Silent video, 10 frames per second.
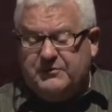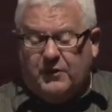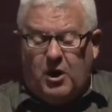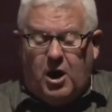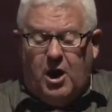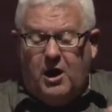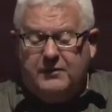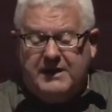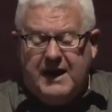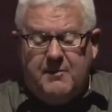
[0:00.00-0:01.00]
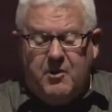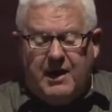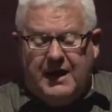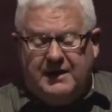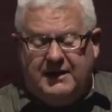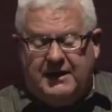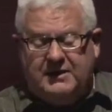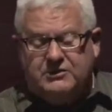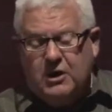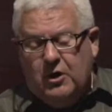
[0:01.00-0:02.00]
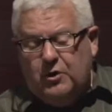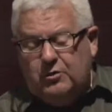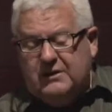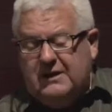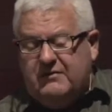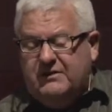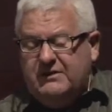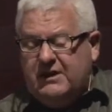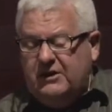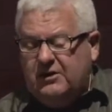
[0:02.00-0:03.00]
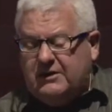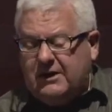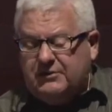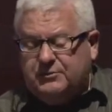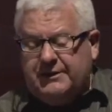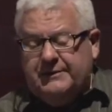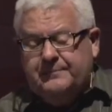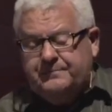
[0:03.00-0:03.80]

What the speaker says: for all the Amorite kings who live in the hill country